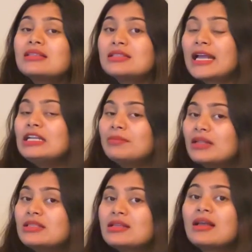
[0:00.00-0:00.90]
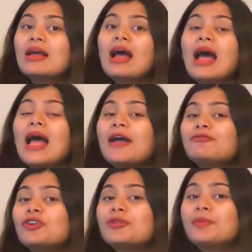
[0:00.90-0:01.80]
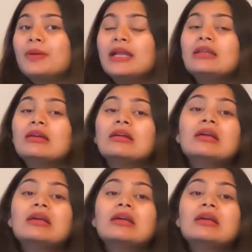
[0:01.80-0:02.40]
9 months, I have not paid